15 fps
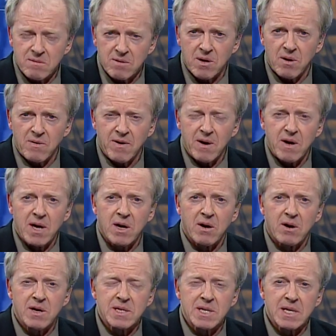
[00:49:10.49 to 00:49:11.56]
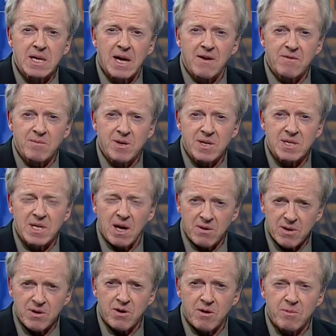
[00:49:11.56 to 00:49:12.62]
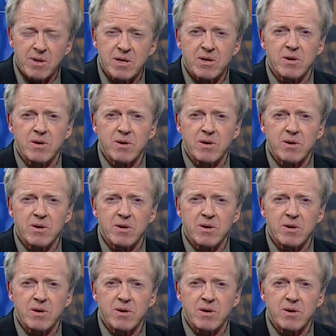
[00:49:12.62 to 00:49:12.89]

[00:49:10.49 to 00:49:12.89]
you know, very encouraged that the government is now determined